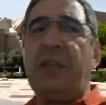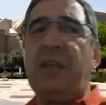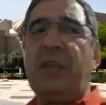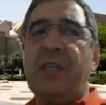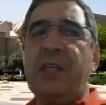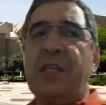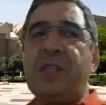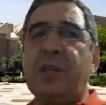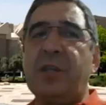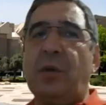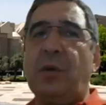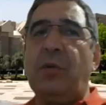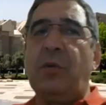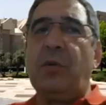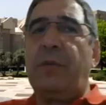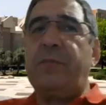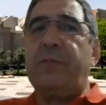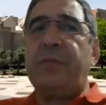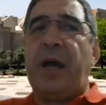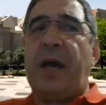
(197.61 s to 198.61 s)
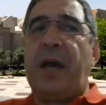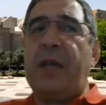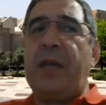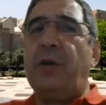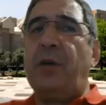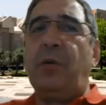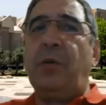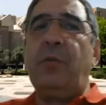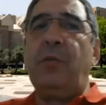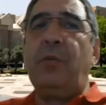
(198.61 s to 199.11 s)
So I
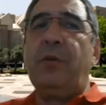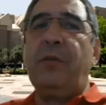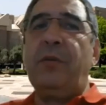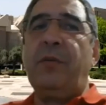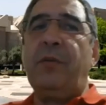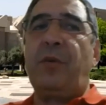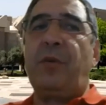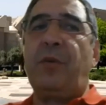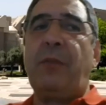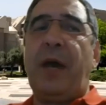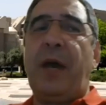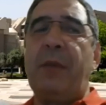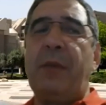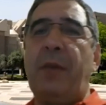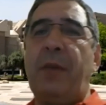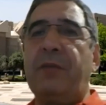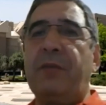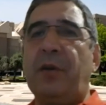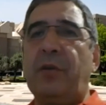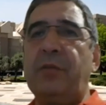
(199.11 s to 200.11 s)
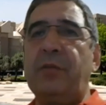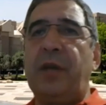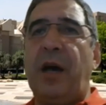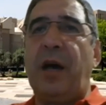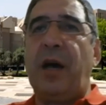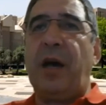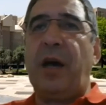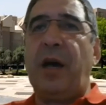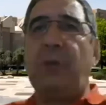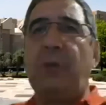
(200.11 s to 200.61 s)
know from my background
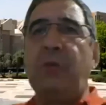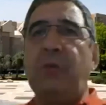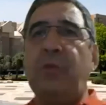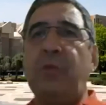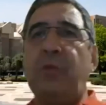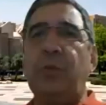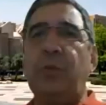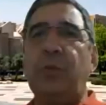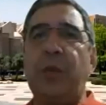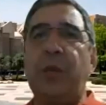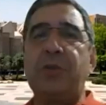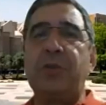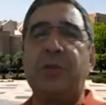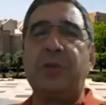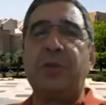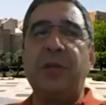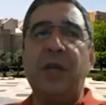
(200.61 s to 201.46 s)
how to measure